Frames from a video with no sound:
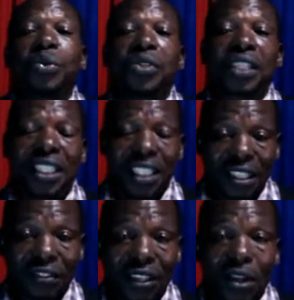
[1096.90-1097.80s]
to see
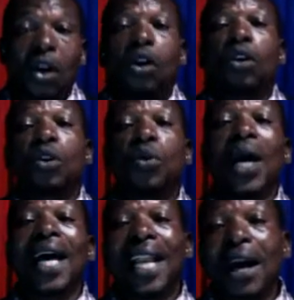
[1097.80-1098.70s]
TV, or you
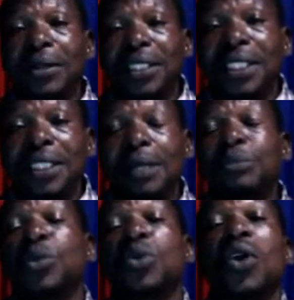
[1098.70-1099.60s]
allow
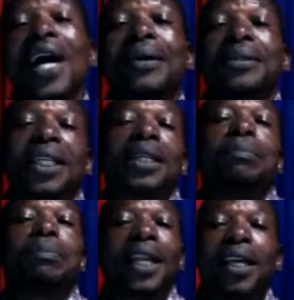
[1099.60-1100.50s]
them to go out and
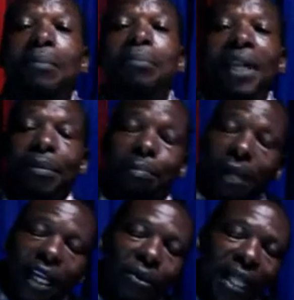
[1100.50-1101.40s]
play
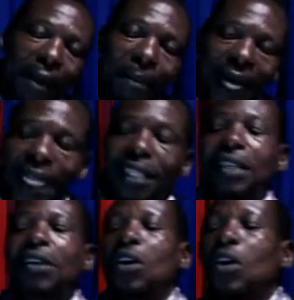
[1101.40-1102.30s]
with a
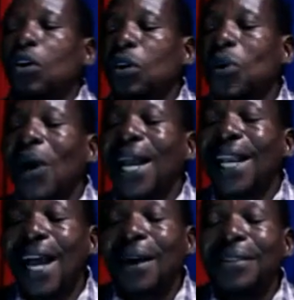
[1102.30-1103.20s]
bike, or you
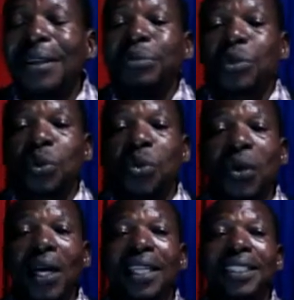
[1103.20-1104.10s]
allow them to
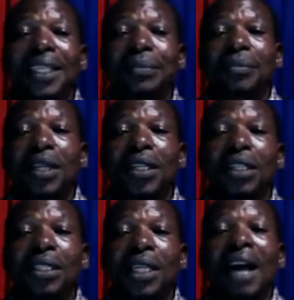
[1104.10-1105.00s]
go and
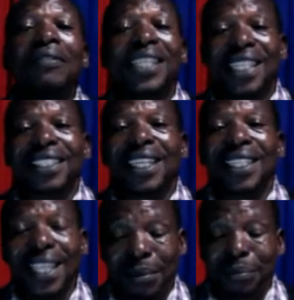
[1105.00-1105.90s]
have a certain
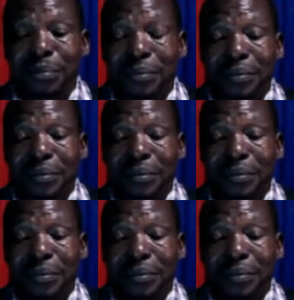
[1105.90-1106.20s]
game.